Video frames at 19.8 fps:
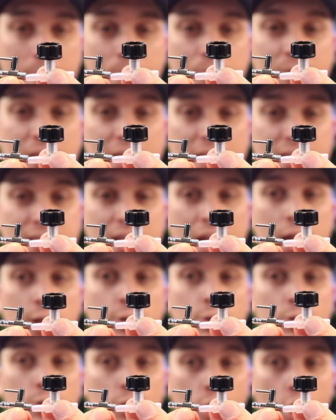It is a
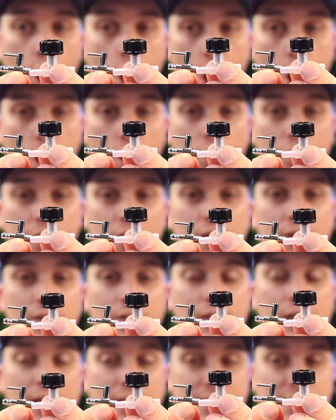long
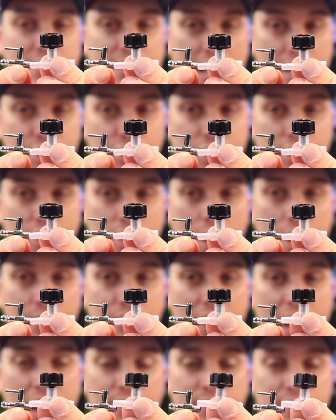extension on
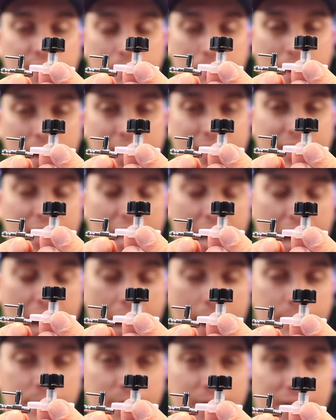that to make that
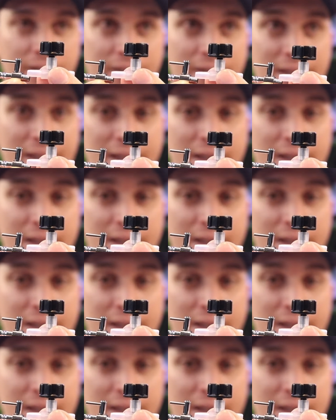happen,